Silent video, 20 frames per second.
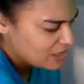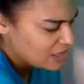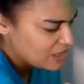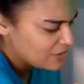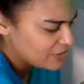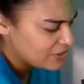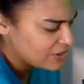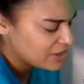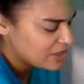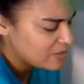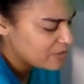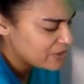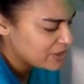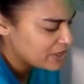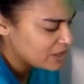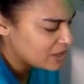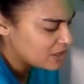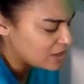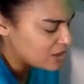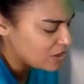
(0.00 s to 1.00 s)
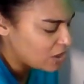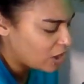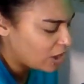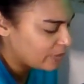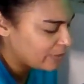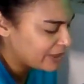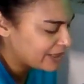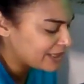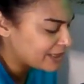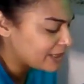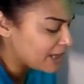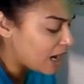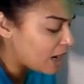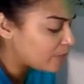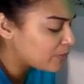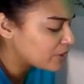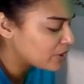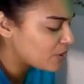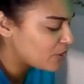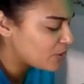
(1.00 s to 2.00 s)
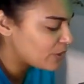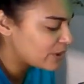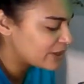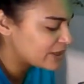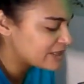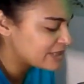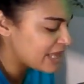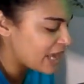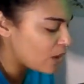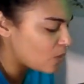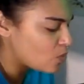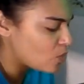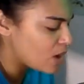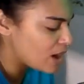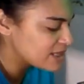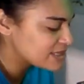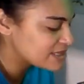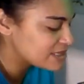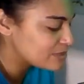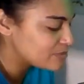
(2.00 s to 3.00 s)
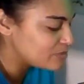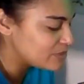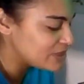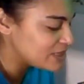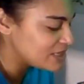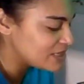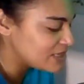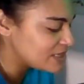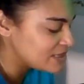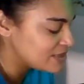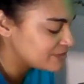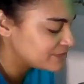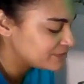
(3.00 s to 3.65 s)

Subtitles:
There could be a karmic Capricorn that wants to be.